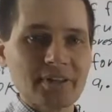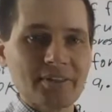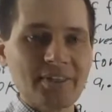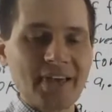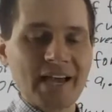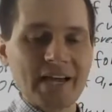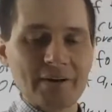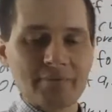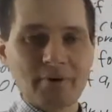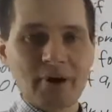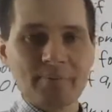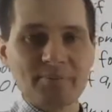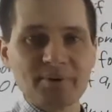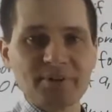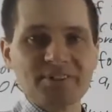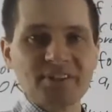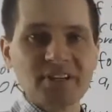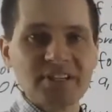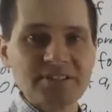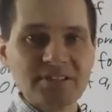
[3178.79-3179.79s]
that
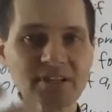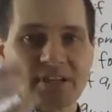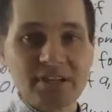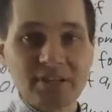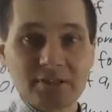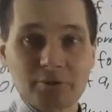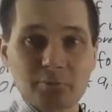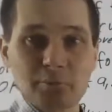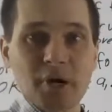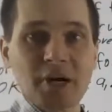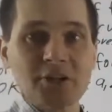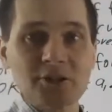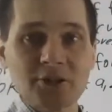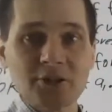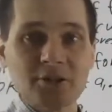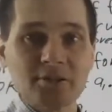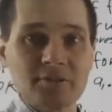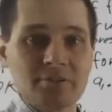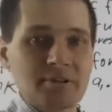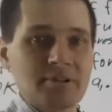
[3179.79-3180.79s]
represents an
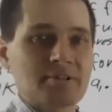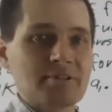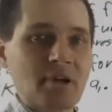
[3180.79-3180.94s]
expression or a